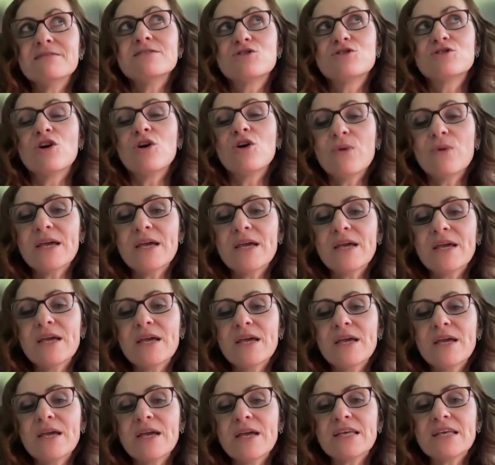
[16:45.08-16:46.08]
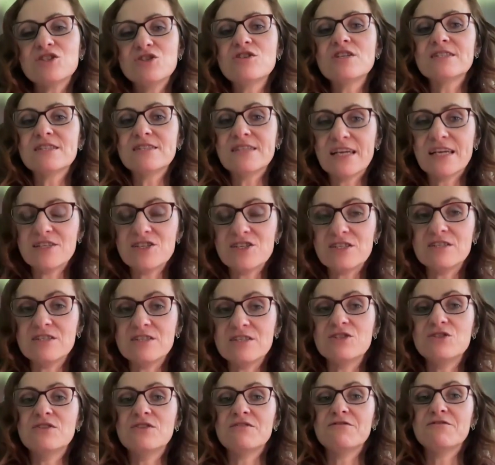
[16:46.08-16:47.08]
drawing the students' attention to
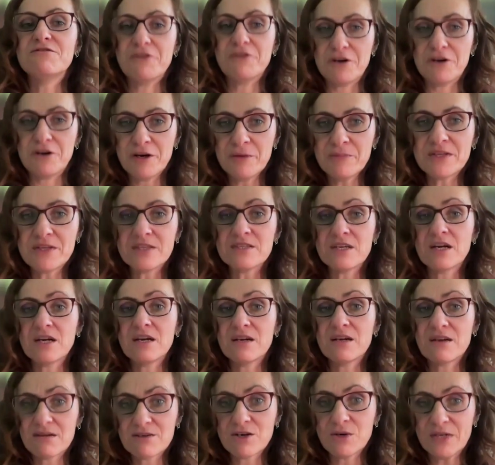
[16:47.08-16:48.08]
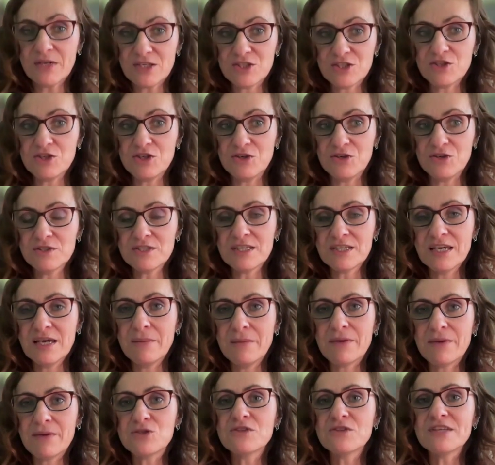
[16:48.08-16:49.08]
the verb that they are going to use,
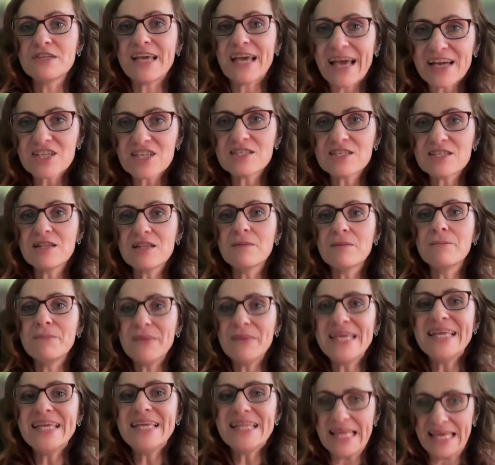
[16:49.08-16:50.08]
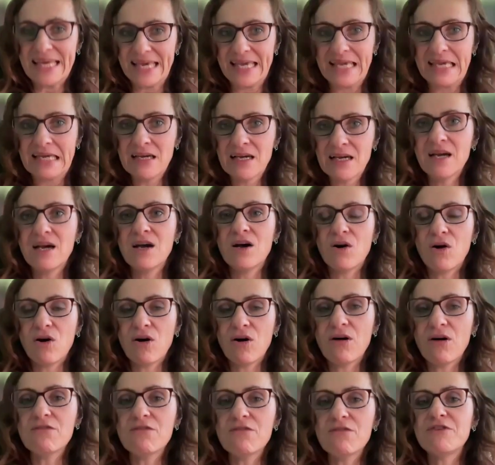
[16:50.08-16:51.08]
but to the actual meaning
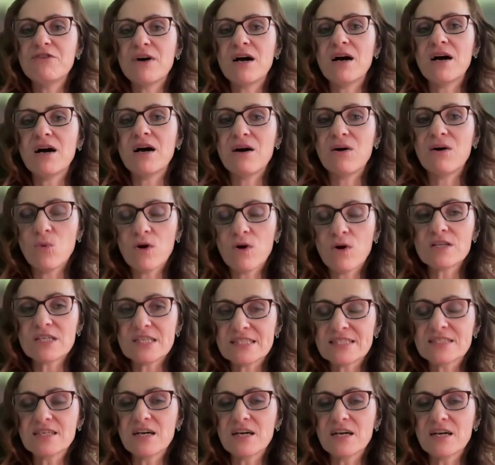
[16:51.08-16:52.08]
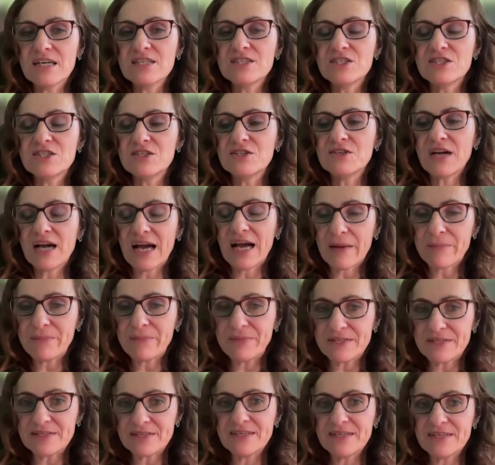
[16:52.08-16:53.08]
of what is going to
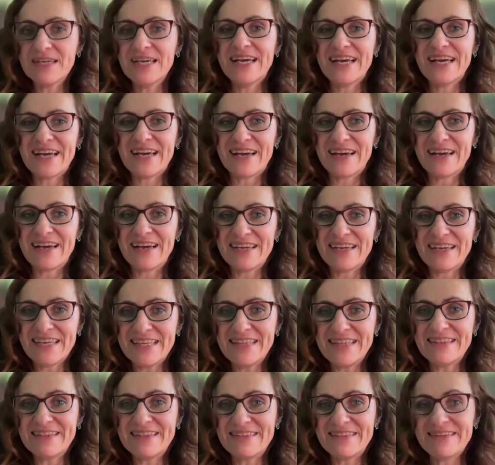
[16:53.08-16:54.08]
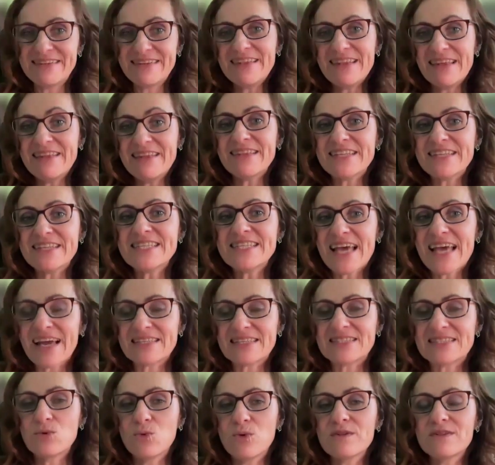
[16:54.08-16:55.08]
happen in the
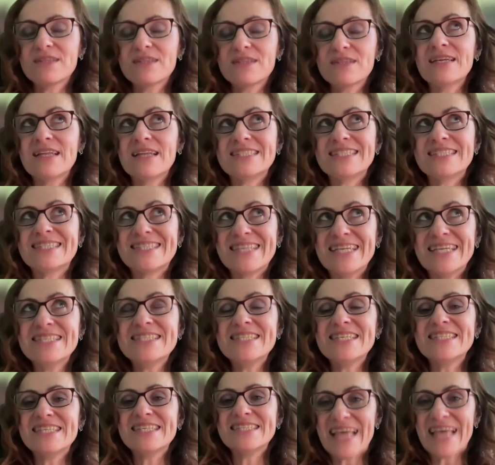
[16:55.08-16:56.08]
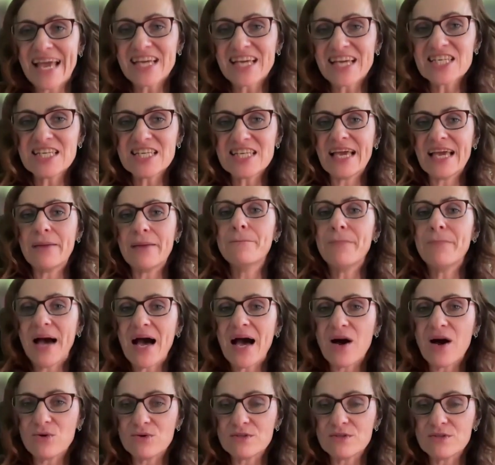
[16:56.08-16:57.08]
text, what the sentence is actually
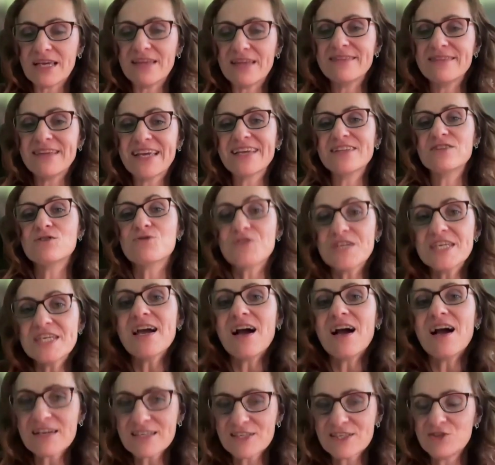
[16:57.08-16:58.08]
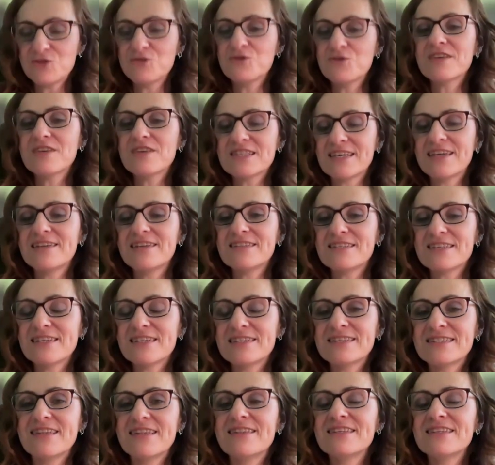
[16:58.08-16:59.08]
about, and they can react to the
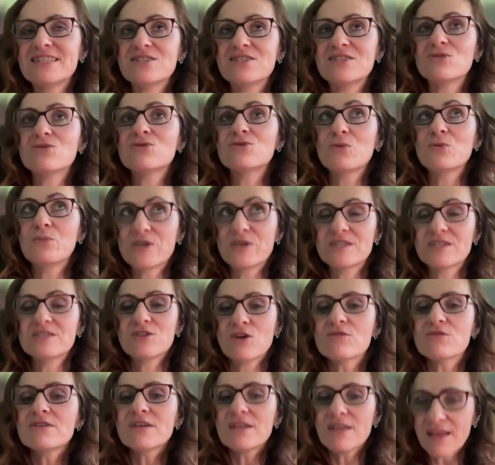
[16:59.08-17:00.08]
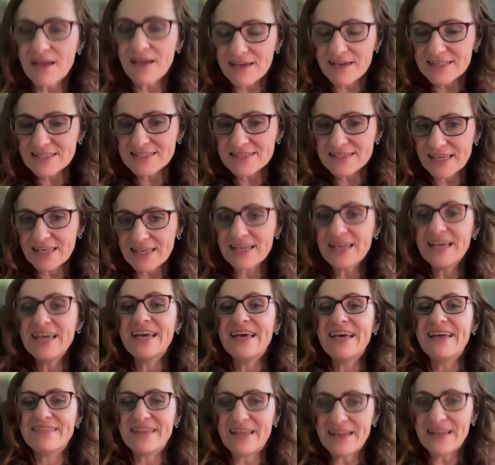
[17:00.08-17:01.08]
sentence. And this is also personalizing
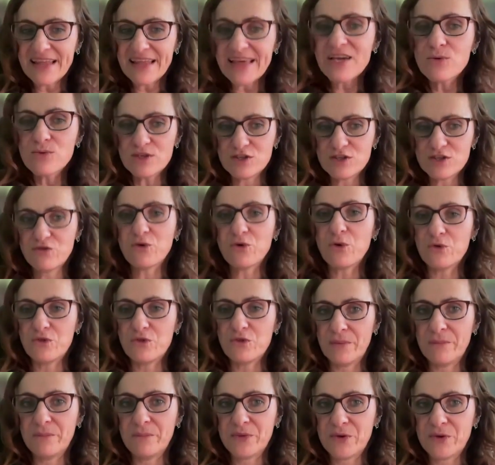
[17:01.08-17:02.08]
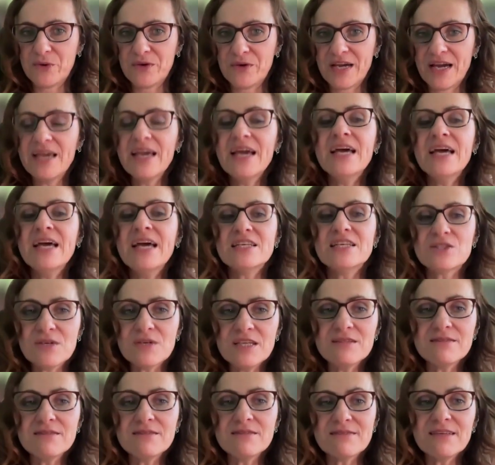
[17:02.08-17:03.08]
the language for them, okay? So
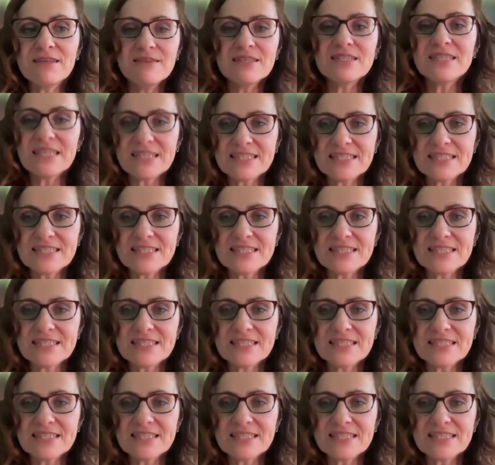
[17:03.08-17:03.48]
in this